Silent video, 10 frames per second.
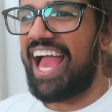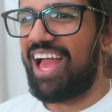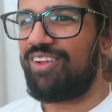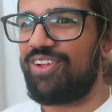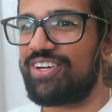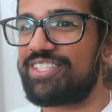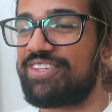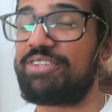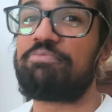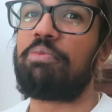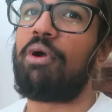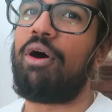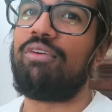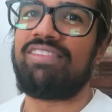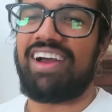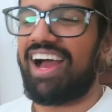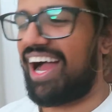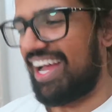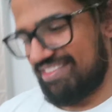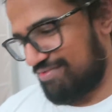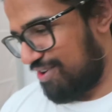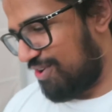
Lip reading: how long is it? Bro, I'm